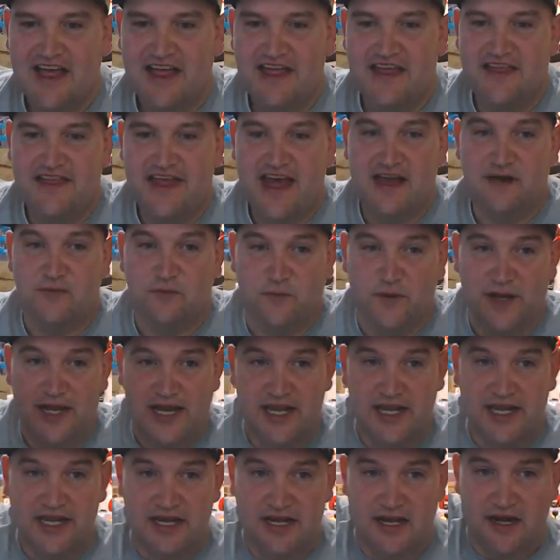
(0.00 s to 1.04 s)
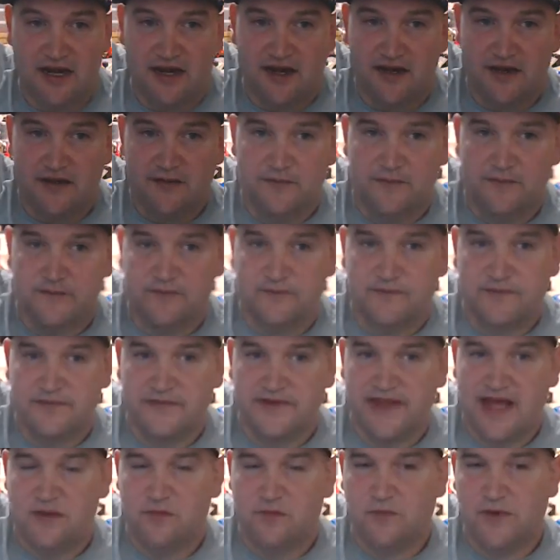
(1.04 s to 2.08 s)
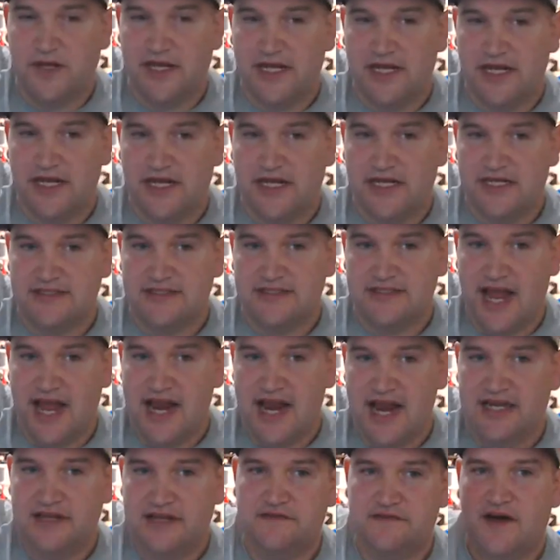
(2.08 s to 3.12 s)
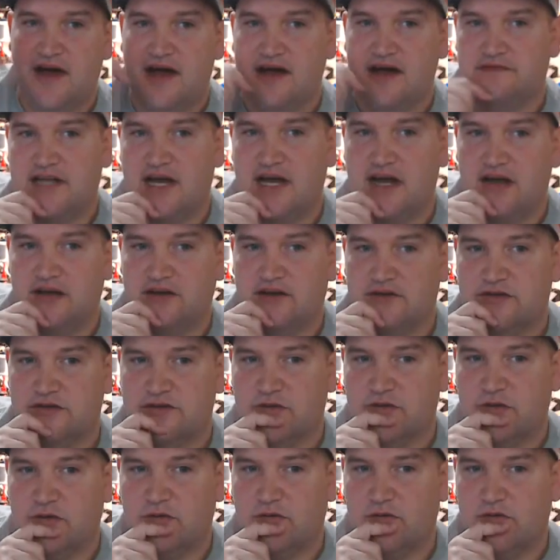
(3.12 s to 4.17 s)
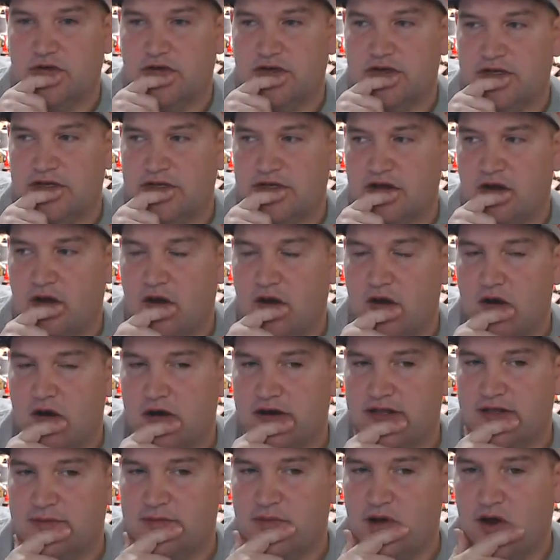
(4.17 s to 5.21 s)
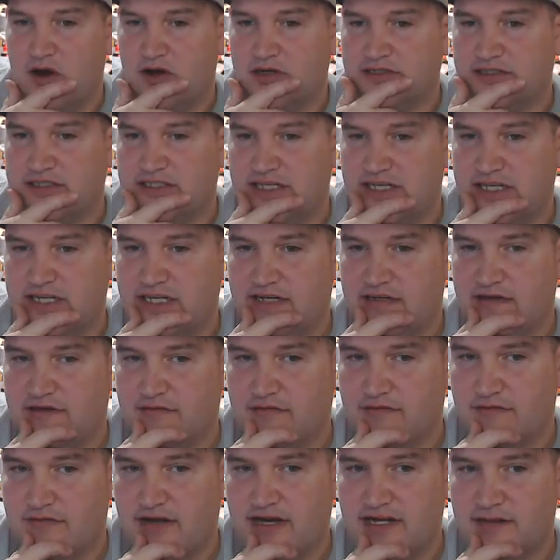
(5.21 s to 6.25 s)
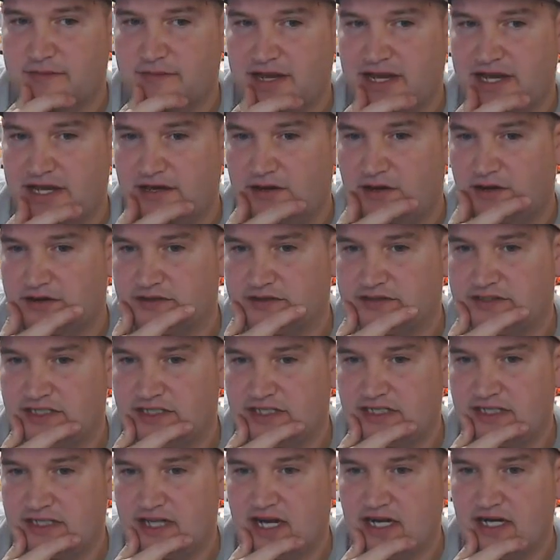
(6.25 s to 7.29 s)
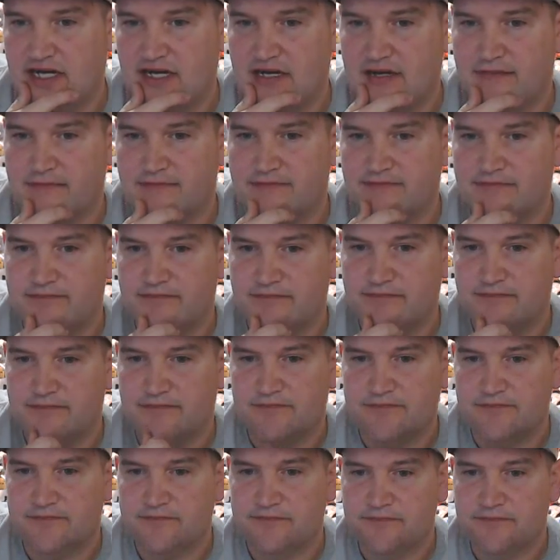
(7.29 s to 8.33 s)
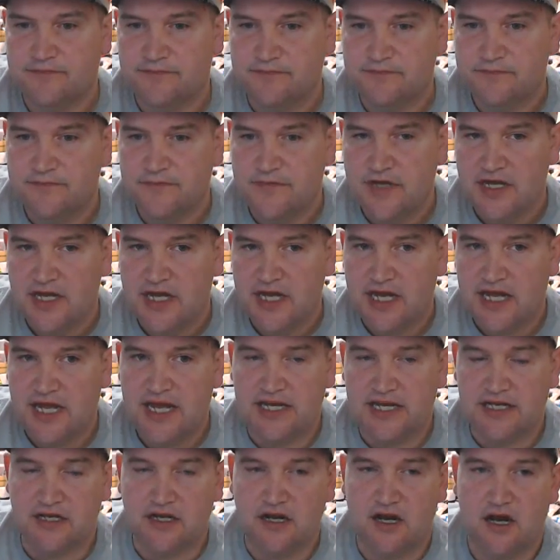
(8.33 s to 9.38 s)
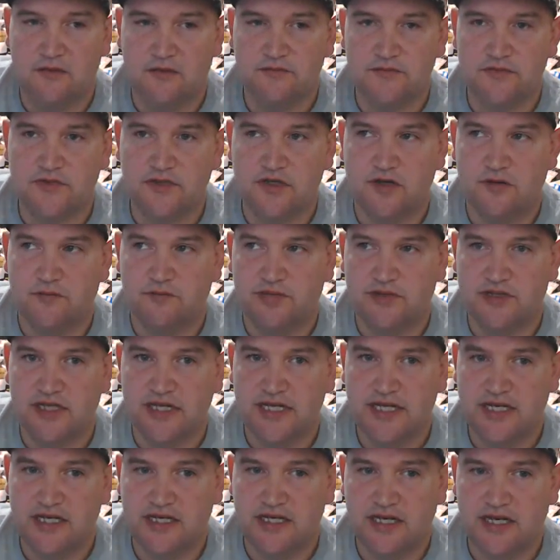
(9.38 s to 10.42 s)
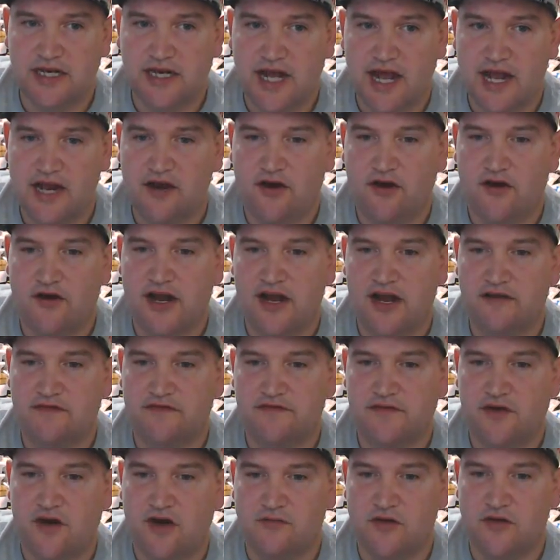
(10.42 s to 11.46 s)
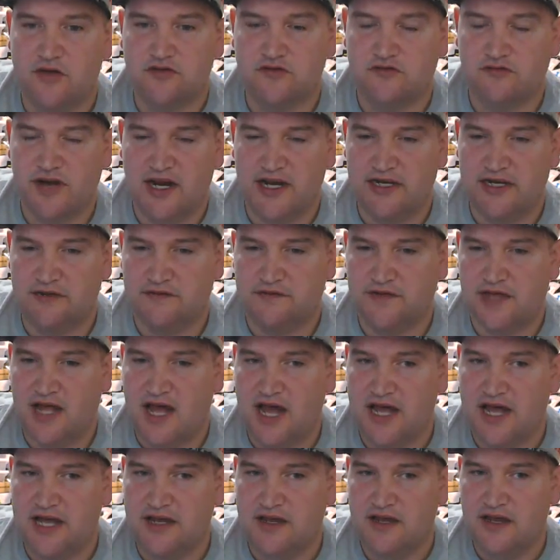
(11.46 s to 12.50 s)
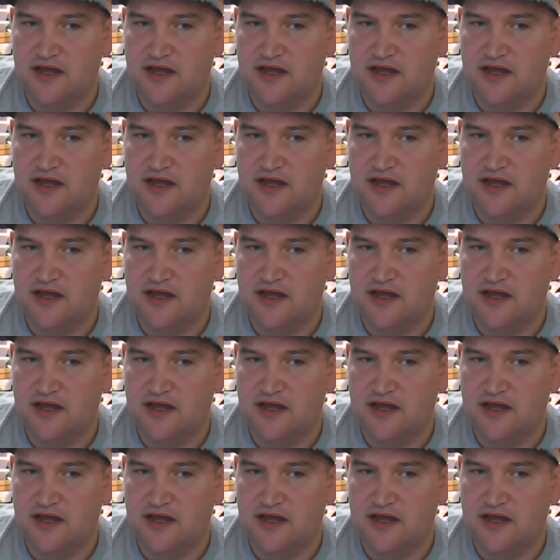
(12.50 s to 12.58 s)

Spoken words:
That wing is $85 on RMRC, ReadyMadeRC.com. It comes complete in ARF, almost ready to fly.